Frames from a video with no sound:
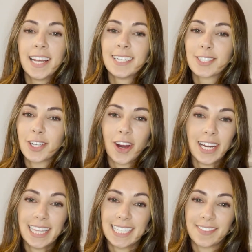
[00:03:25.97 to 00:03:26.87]
Sorry
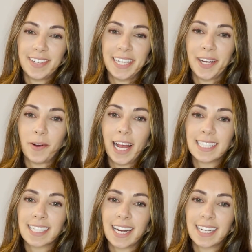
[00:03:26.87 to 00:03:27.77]
this video
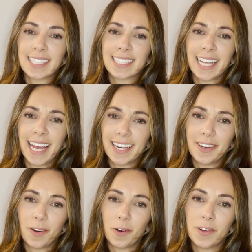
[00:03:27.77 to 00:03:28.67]
ended on a sad
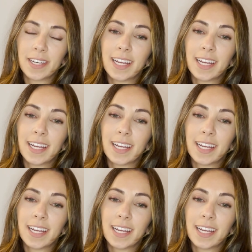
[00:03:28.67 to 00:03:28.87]
note,